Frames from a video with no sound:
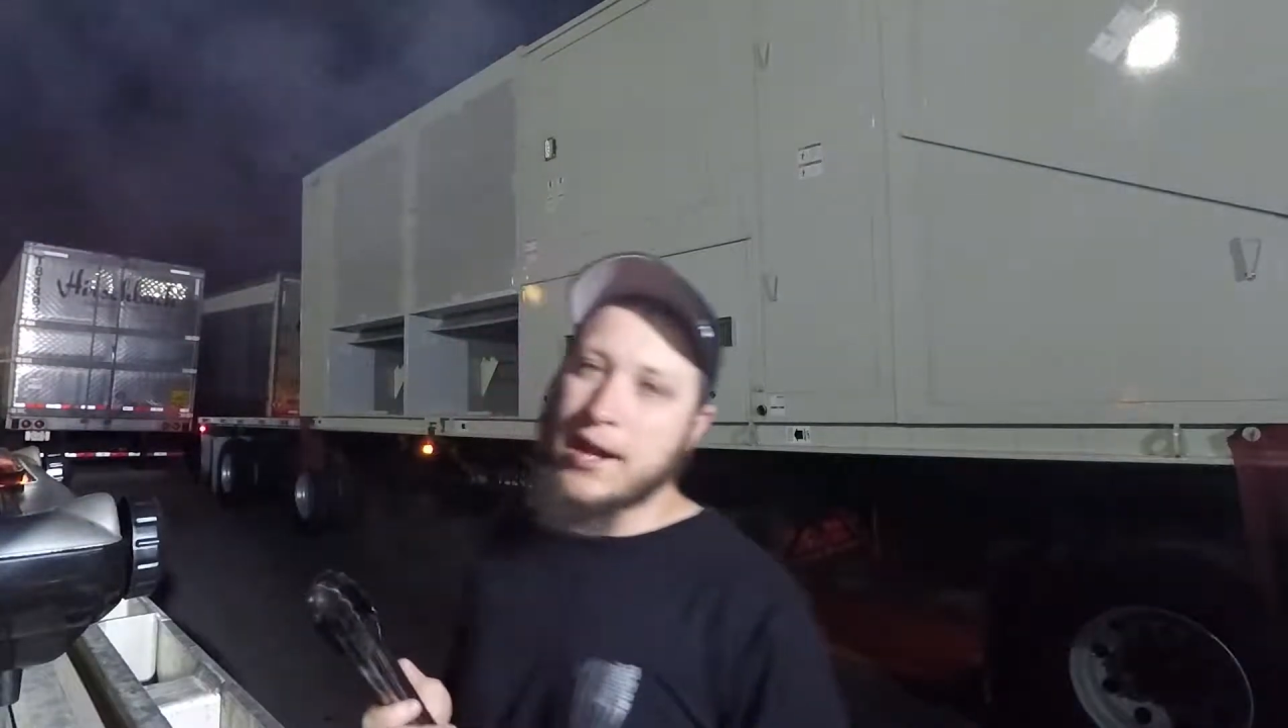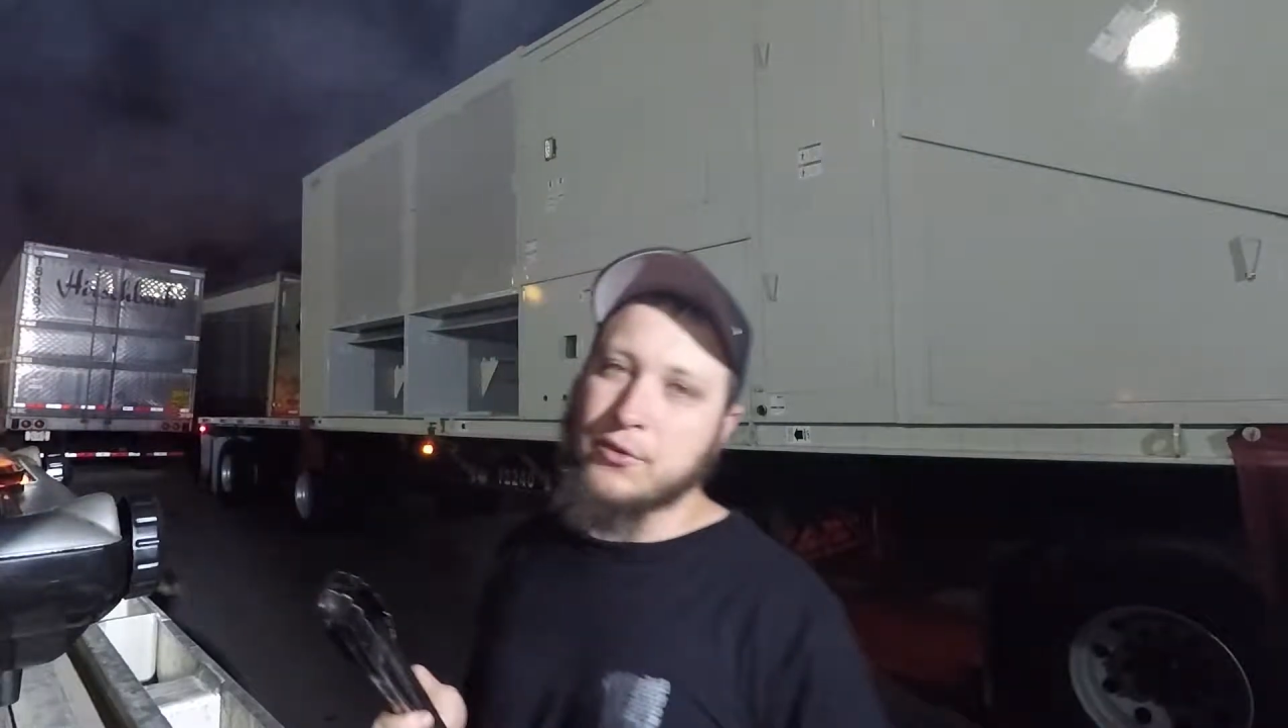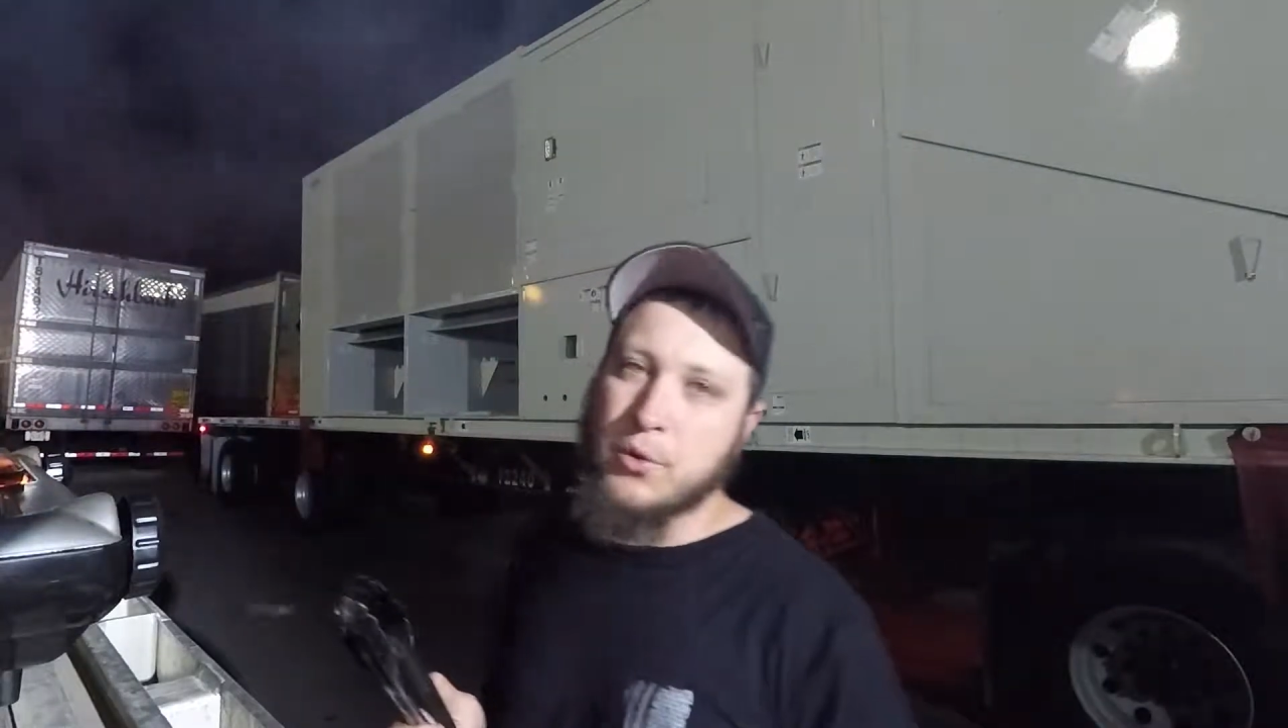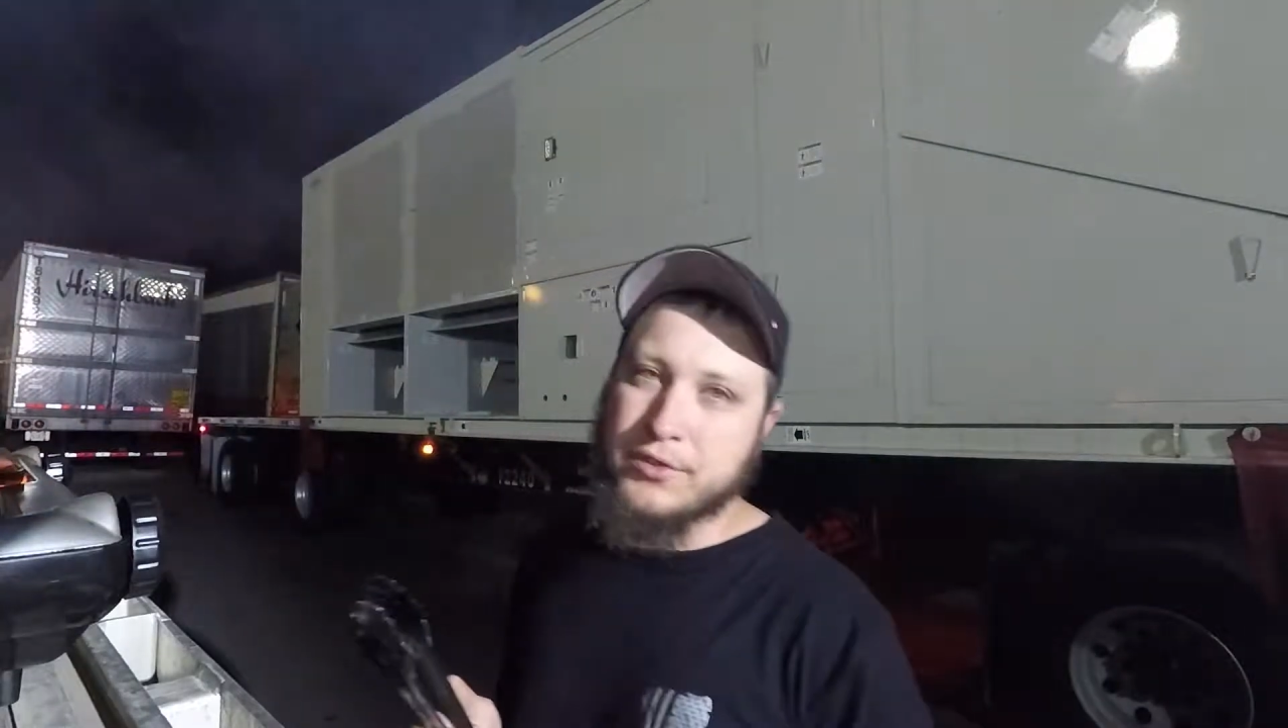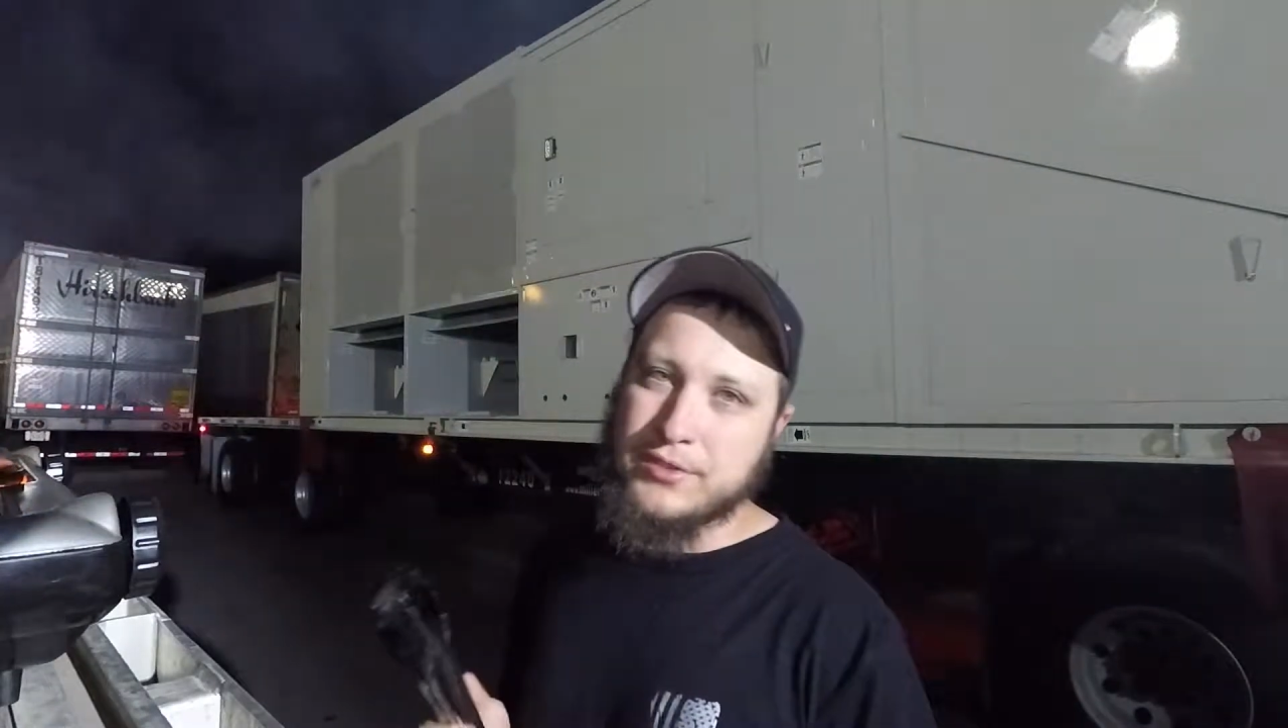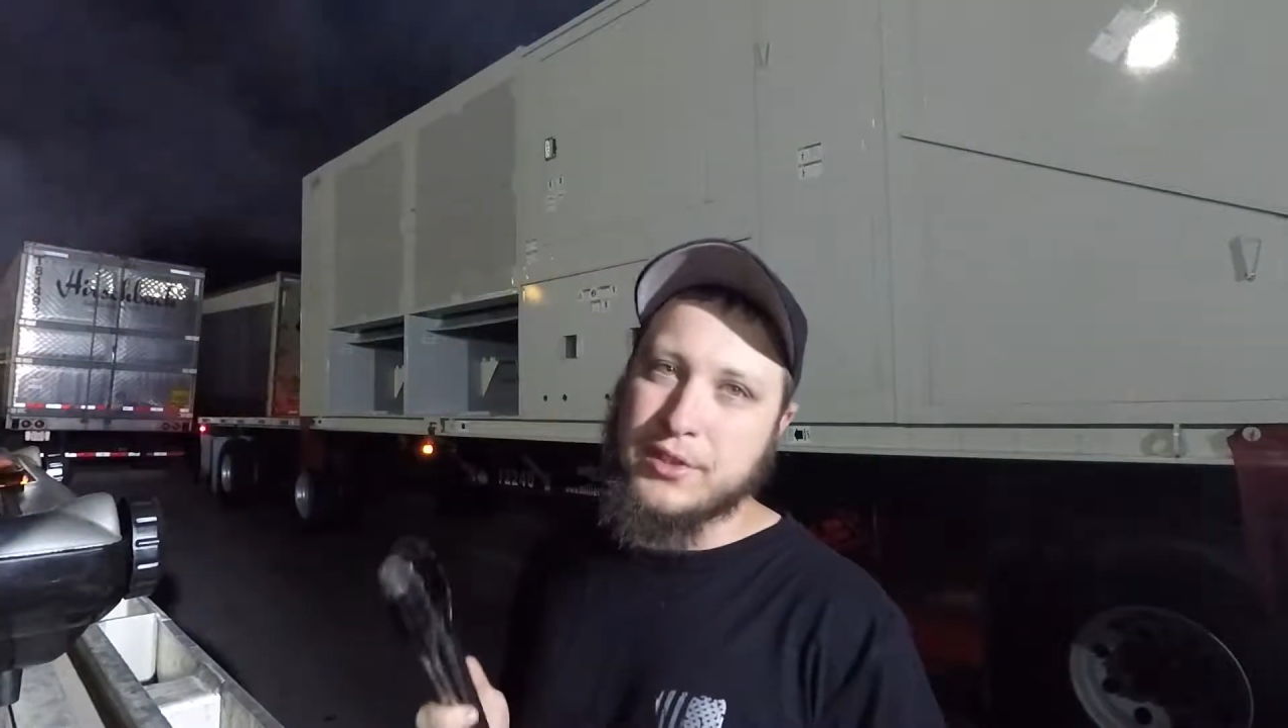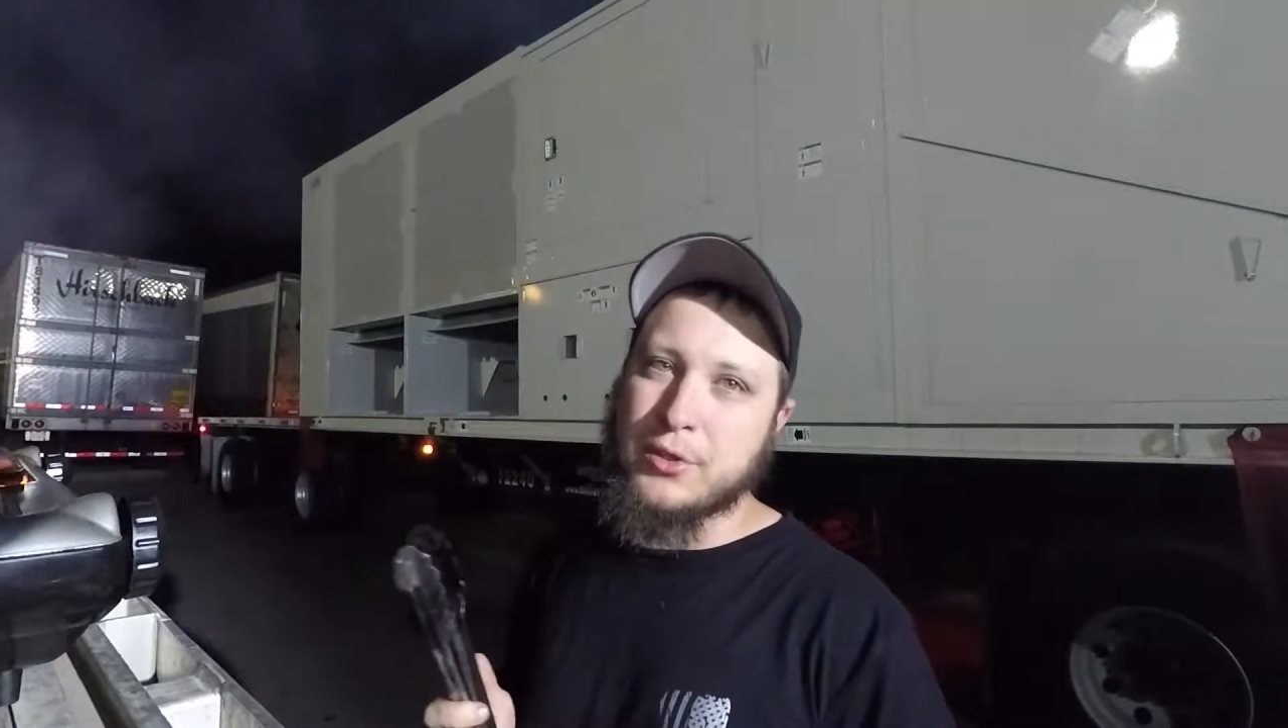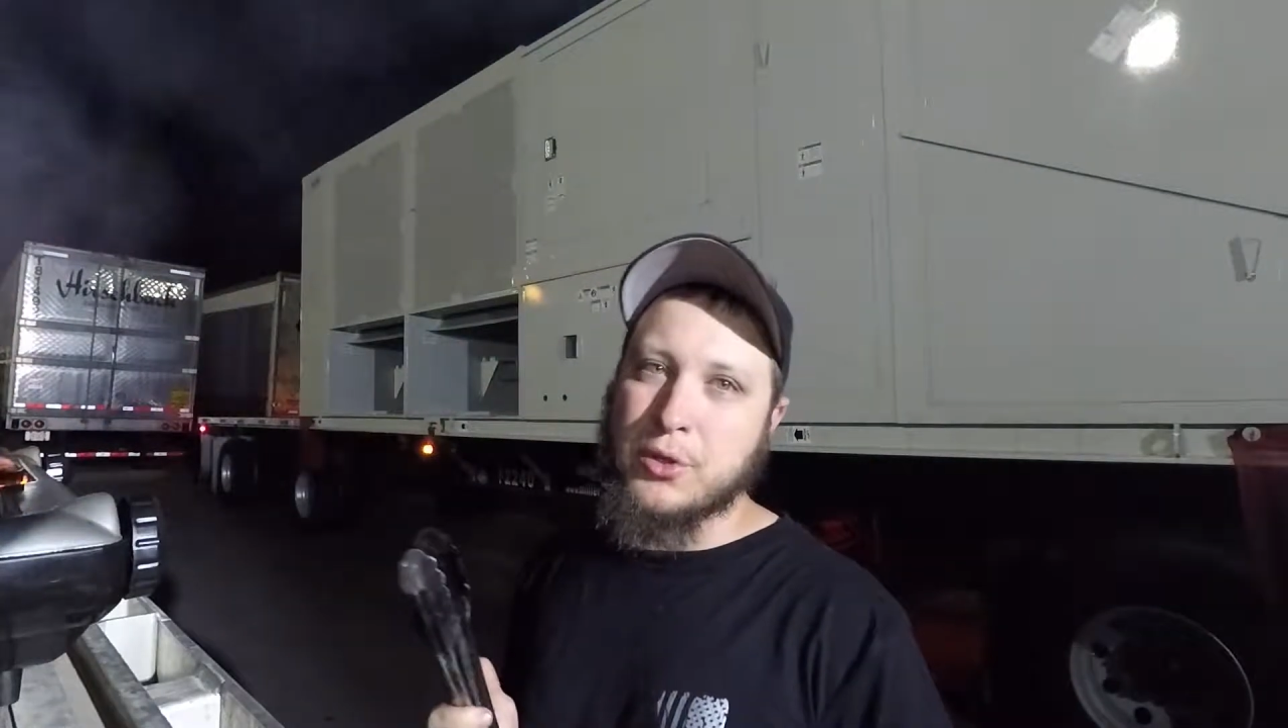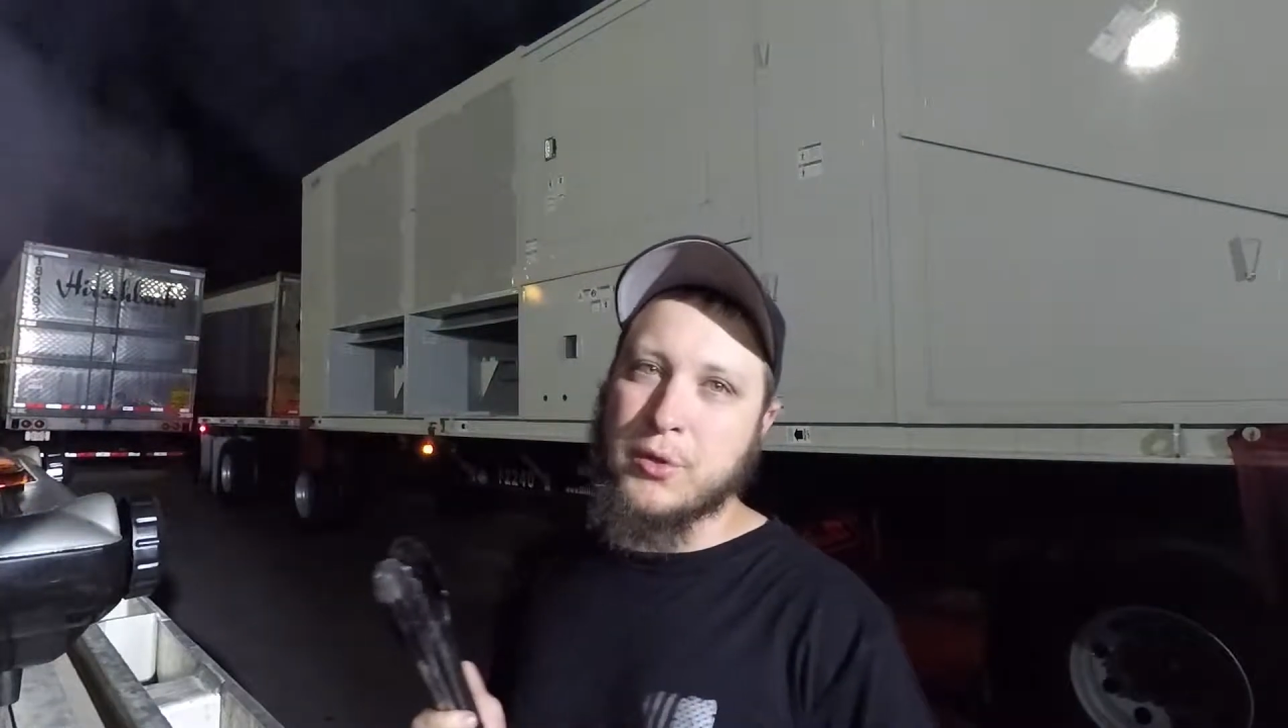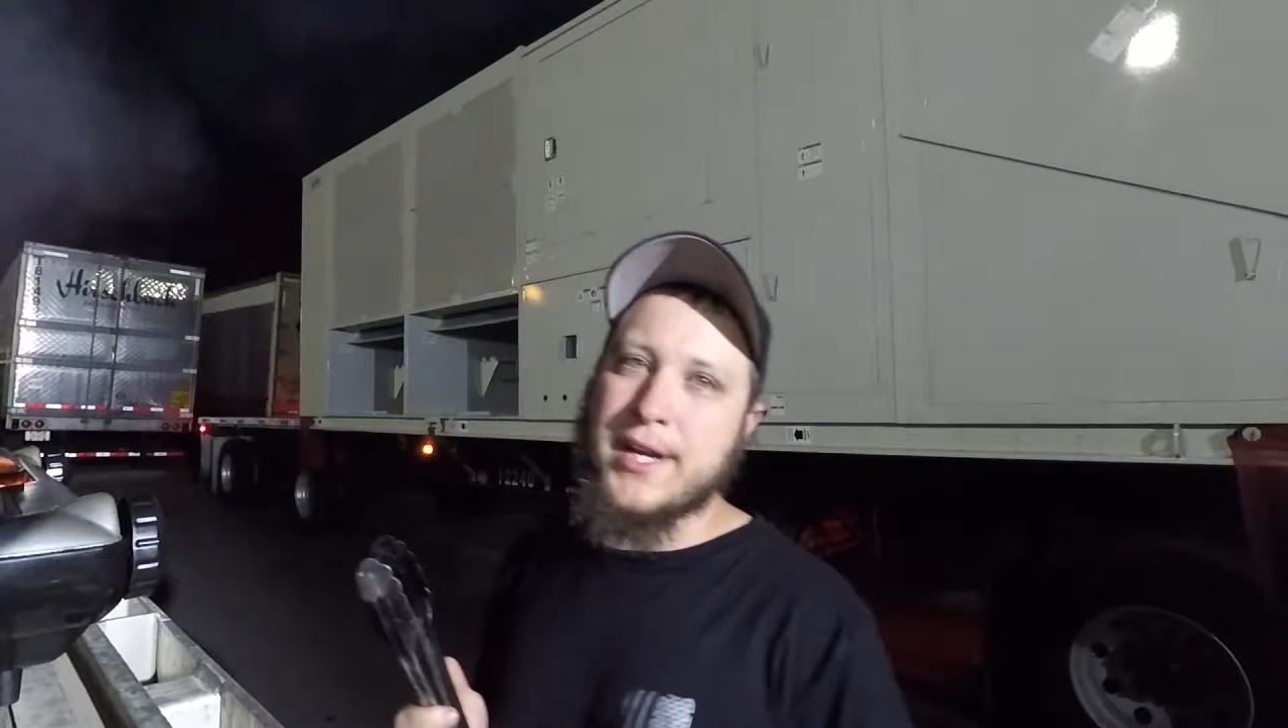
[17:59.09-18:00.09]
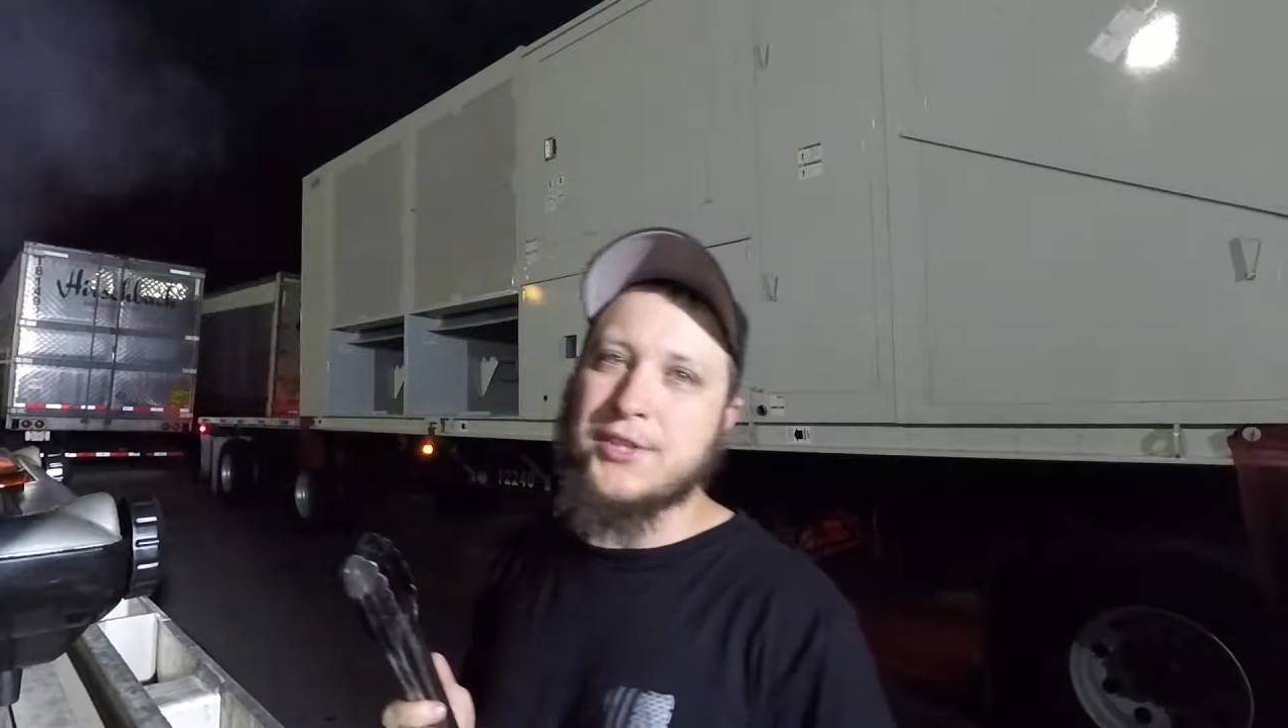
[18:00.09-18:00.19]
Of course, it's a little grease